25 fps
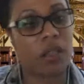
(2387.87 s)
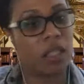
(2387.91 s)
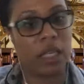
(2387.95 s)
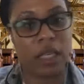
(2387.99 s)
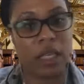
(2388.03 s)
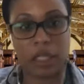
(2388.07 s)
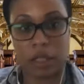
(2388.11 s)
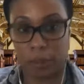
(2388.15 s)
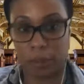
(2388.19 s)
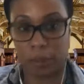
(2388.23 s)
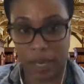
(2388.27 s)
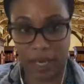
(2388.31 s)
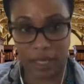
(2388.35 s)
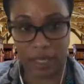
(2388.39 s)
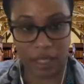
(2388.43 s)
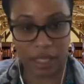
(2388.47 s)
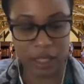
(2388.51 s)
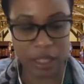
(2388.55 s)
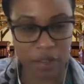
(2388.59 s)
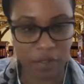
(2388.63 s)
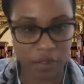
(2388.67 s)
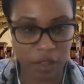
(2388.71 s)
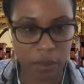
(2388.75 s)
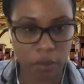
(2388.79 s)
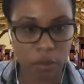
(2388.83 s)
the independent
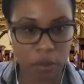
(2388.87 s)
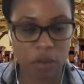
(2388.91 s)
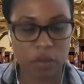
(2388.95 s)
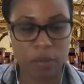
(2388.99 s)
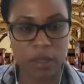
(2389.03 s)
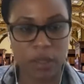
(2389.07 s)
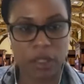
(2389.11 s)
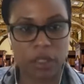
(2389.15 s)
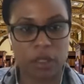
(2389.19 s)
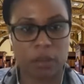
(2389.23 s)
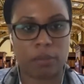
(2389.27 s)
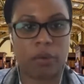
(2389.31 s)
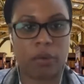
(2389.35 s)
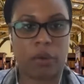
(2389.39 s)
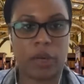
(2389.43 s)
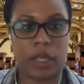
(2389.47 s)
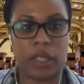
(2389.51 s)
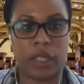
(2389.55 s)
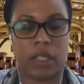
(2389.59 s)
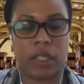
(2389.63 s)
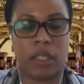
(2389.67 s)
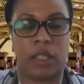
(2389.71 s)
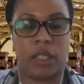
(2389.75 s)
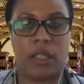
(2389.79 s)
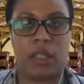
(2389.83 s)
living movement to
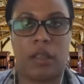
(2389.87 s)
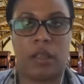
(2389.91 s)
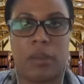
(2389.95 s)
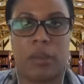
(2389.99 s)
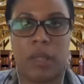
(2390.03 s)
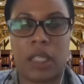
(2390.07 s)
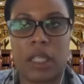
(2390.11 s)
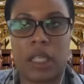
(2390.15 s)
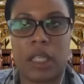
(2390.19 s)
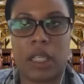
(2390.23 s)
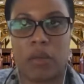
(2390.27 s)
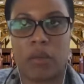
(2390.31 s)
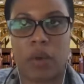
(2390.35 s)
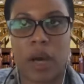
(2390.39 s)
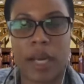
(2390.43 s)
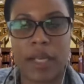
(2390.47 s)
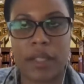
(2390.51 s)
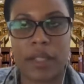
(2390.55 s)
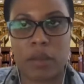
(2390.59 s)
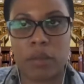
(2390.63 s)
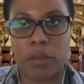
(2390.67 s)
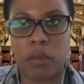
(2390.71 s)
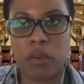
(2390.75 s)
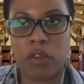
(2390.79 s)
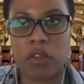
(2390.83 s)
point to disability
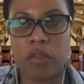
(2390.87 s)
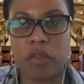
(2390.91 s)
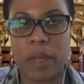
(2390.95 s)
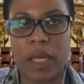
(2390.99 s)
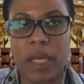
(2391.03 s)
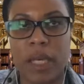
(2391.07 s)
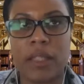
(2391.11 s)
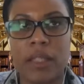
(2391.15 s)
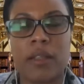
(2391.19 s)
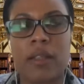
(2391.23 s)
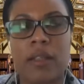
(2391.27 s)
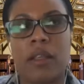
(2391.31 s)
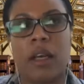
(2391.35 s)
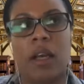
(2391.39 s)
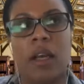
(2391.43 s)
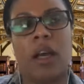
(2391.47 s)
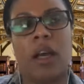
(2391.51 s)
rights movements.